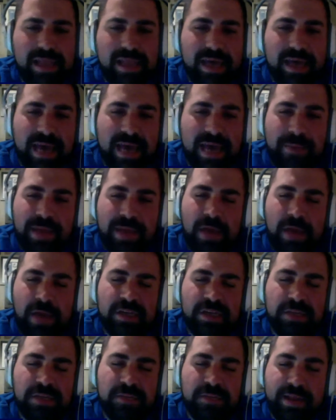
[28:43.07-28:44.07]
I mean, I
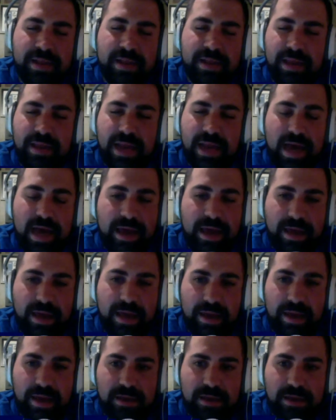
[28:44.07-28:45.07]
respect the guy, and
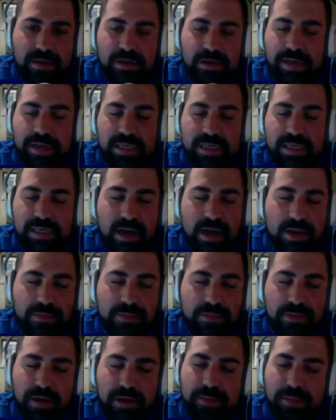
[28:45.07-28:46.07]
he's a great soccer player,
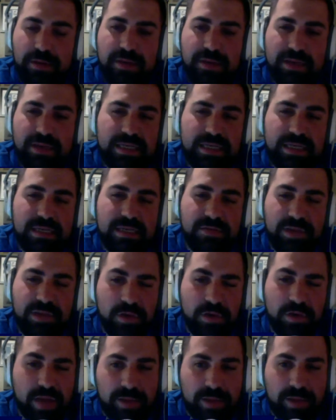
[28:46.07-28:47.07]
but this is a video
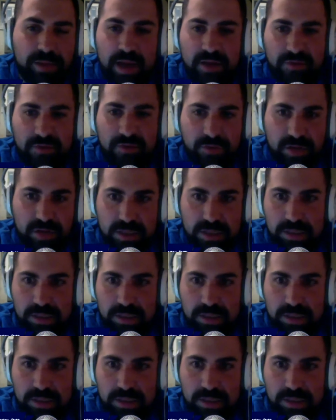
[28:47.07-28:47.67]
game conference.